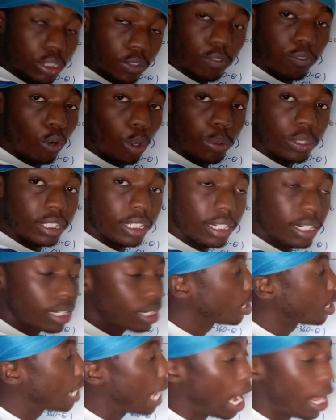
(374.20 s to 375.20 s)
4 we did it.
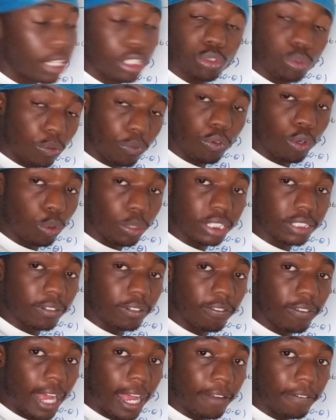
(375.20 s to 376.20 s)
Now let's do it for question 5.